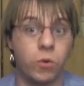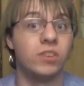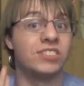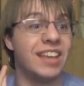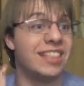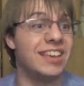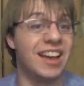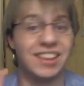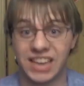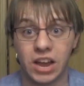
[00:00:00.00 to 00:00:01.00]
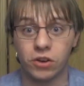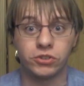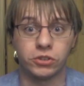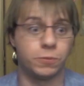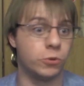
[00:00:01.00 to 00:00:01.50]
Hey guys, this is
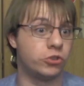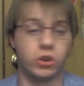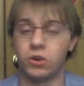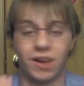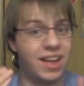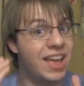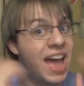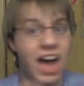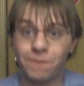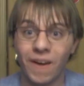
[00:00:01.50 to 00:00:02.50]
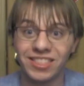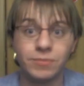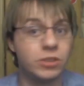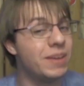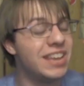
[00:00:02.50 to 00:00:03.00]
AckleyAttack4427
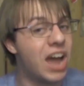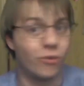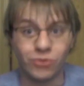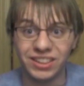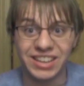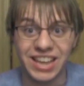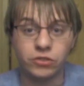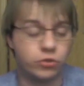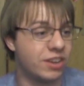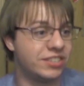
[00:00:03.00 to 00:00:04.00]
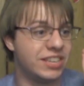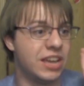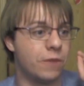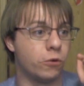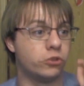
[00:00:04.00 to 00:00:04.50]
here. Thank you all so much for
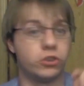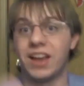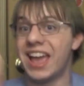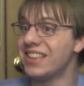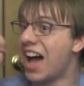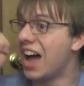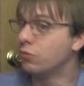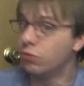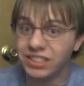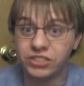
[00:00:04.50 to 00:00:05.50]
watching today's video.